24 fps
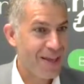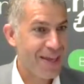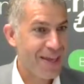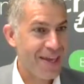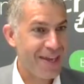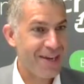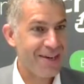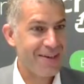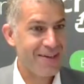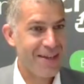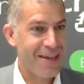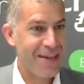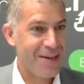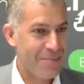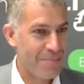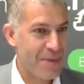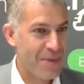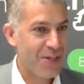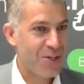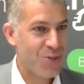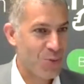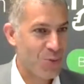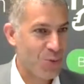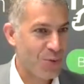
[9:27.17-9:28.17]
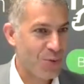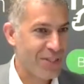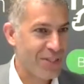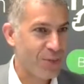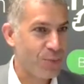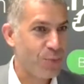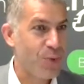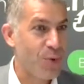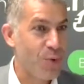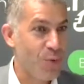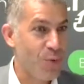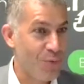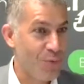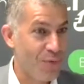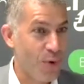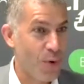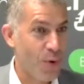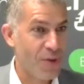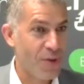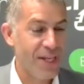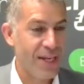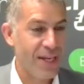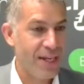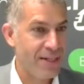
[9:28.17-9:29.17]
and make sure that we
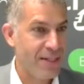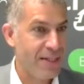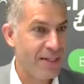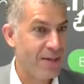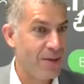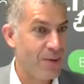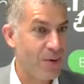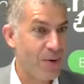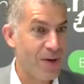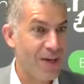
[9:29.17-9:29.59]
avoid any